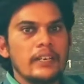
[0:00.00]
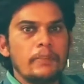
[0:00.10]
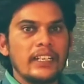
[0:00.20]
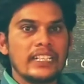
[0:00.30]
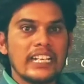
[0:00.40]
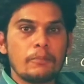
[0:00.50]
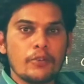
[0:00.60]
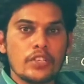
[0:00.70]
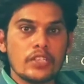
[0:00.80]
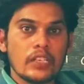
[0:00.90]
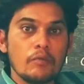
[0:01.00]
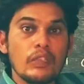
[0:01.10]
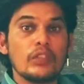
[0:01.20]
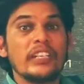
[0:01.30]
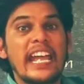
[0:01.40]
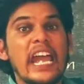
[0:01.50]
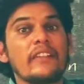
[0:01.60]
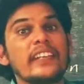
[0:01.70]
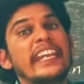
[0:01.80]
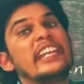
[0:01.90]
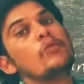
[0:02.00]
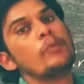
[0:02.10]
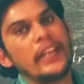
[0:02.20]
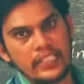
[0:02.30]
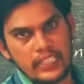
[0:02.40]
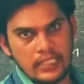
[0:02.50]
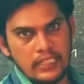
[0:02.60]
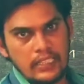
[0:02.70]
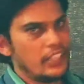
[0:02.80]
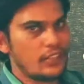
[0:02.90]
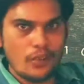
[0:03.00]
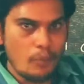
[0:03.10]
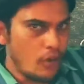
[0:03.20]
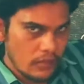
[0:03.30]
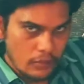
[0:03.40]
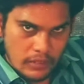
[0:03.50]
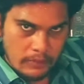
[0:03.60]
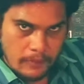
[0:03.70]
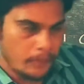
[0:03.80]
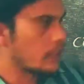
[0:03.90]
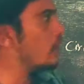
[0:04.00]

in a particular position without having any movement. There is no motion to them.